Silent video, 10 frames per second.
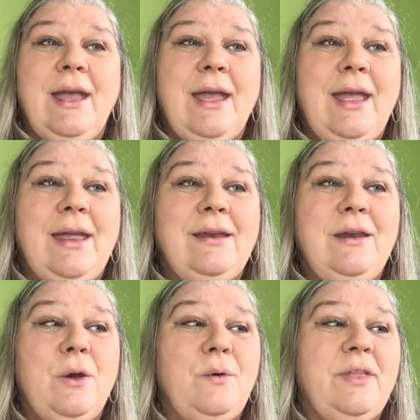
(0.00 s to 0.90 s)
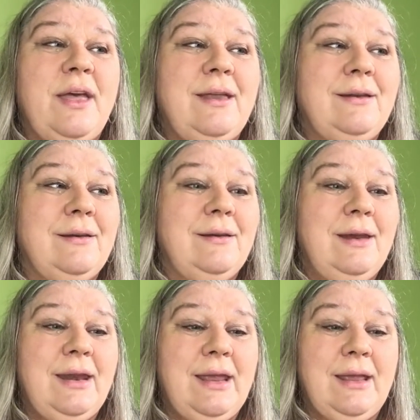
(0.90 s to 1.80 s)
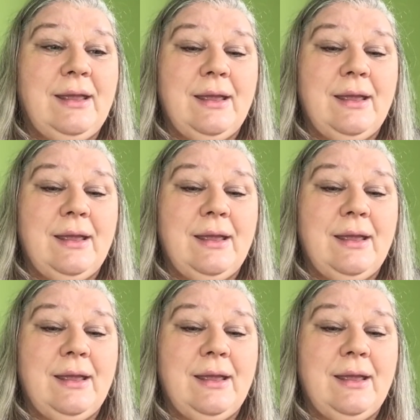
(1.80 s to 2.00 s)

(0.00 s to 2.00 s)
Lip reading: and know that knitting